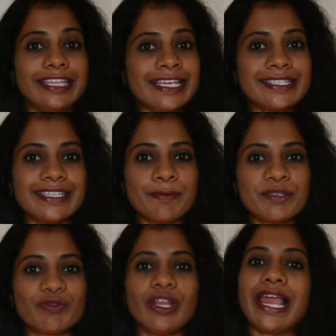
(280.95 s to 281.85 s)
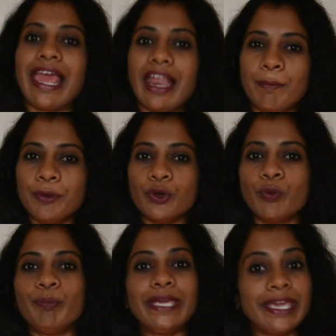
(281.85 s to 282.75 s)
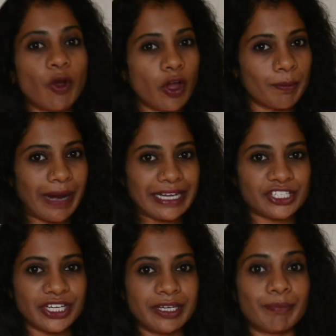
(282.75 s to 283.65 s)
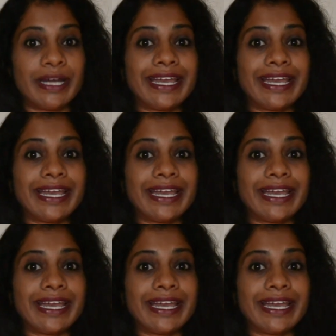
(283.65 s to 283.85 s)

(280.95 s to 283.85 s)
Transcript: These tips will help you be on budget,